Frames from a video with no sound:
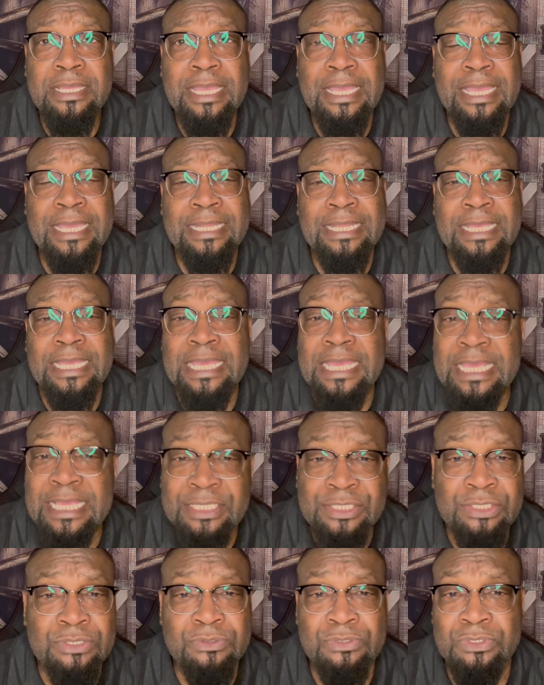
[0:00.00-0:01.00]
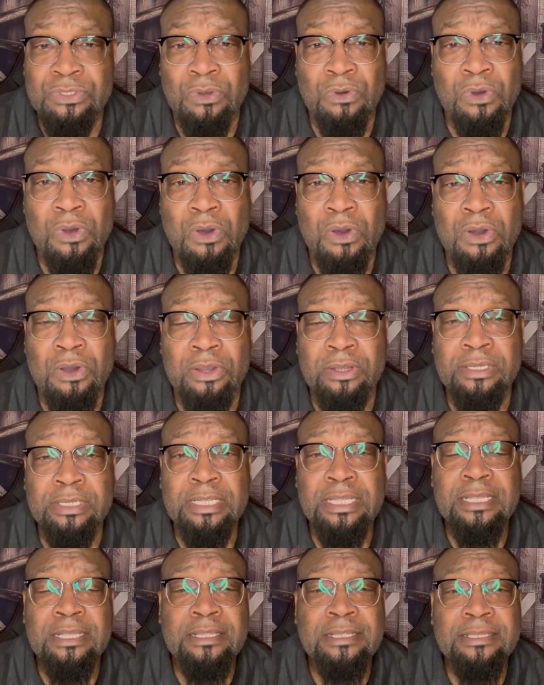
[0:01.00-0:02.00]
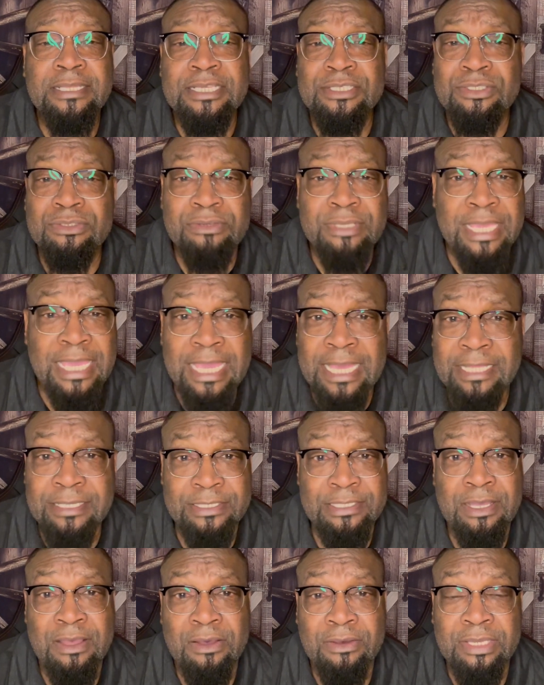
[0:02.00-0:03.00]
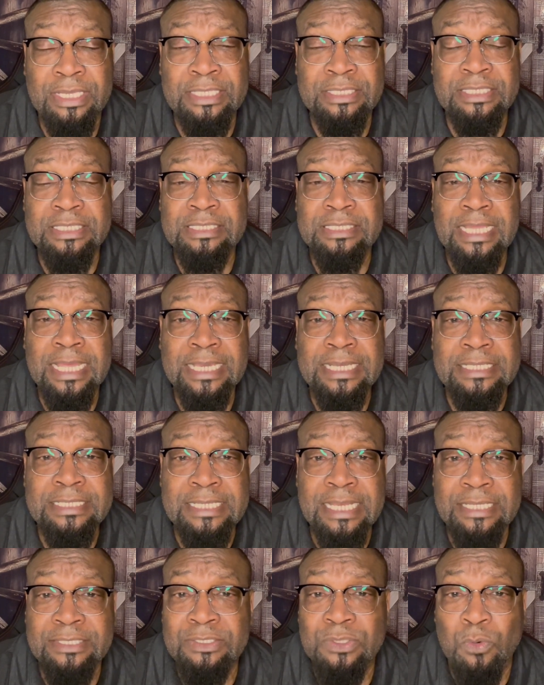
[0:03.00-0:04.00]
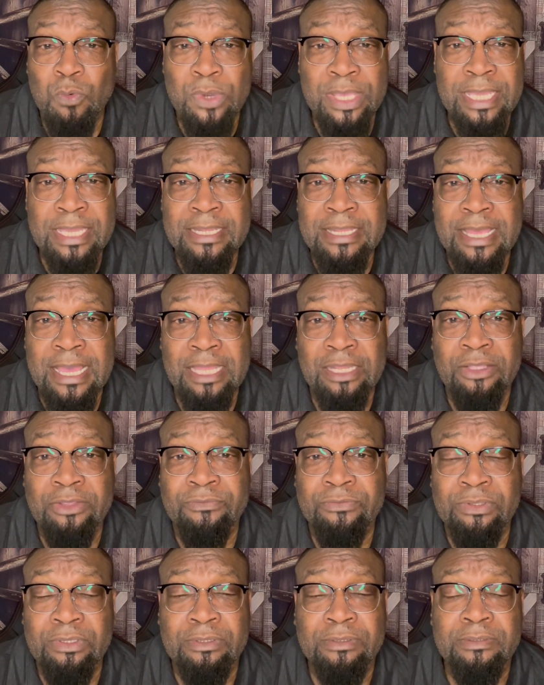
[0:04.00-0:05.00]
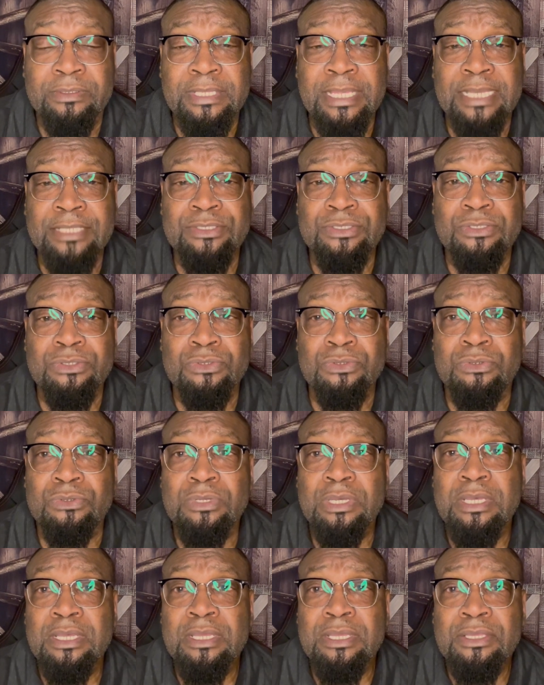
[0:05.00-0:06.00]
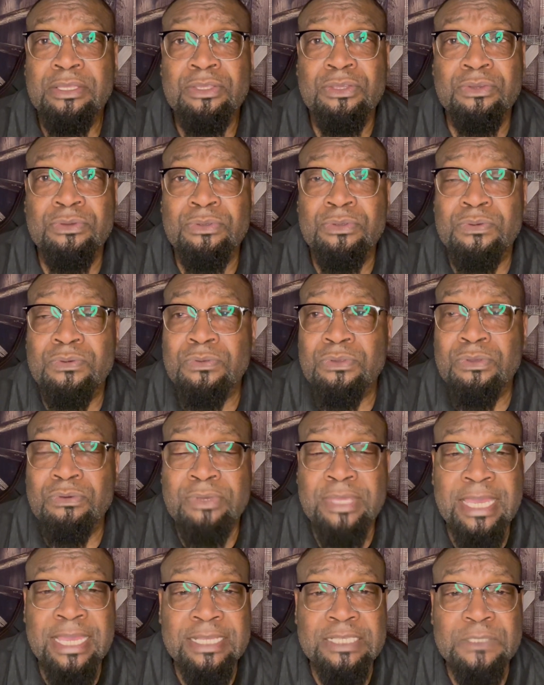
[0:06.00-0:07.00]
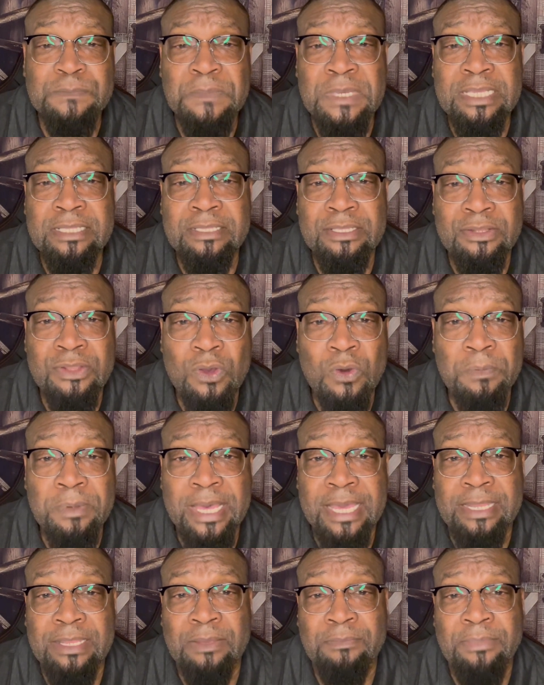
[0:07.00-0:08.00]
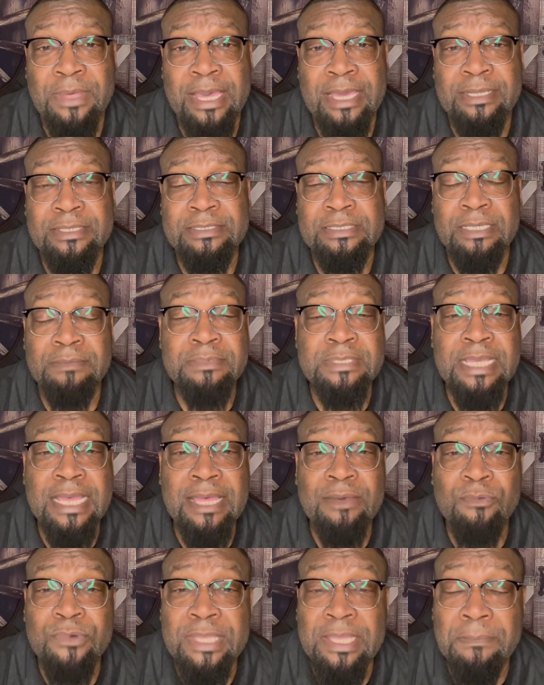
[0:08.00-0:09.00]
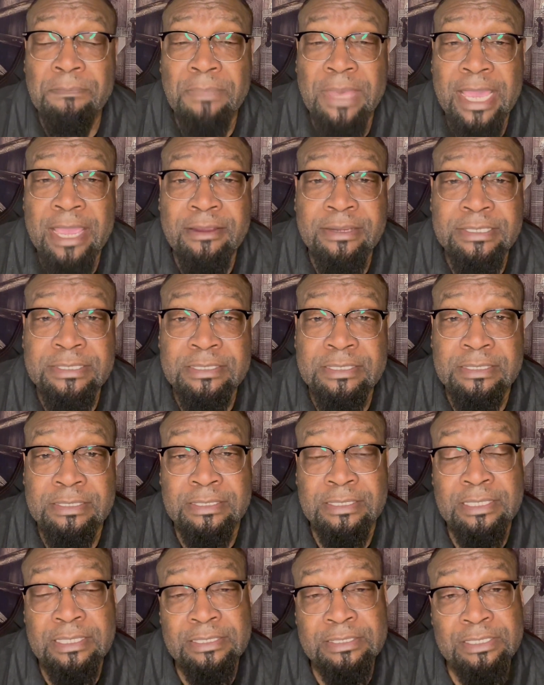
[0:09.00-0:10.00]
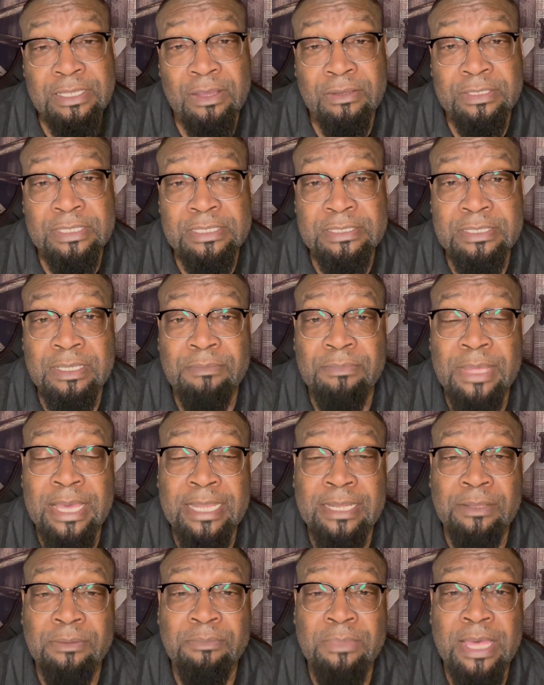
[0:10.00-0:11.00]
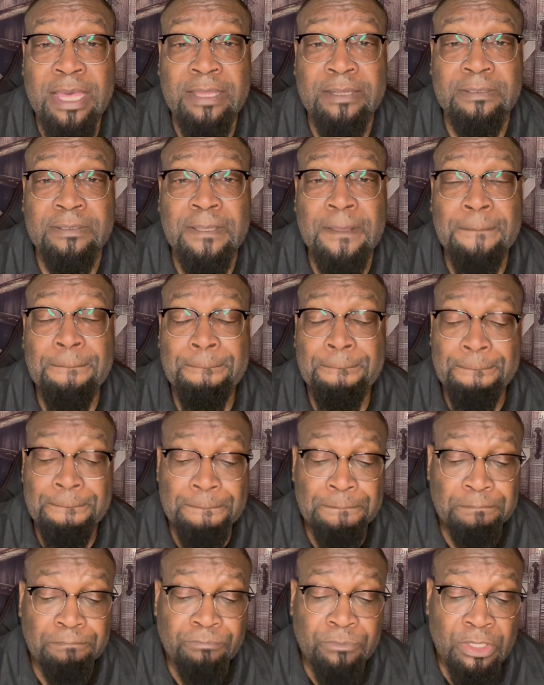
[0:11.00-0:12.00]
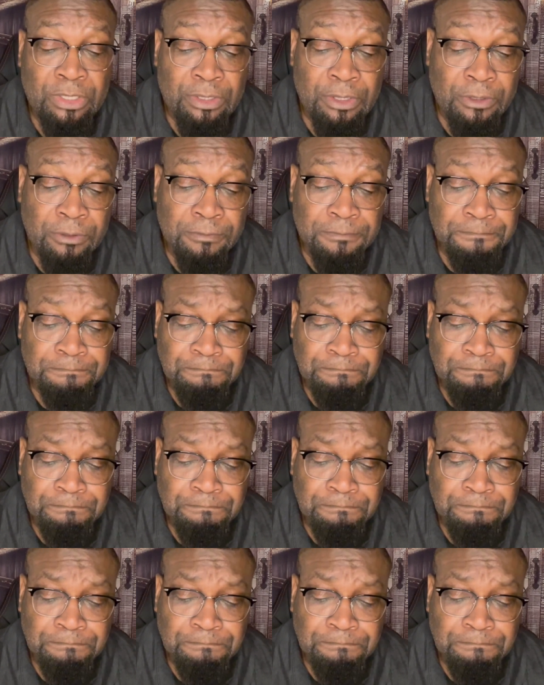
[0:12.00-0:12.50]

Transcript: and it hits you so hard that you can't talk. It's just like it takes the wind out of you that you you you you can't speak to nobody about it. Sometimes we embarrassed to talk to somebody about it, you know.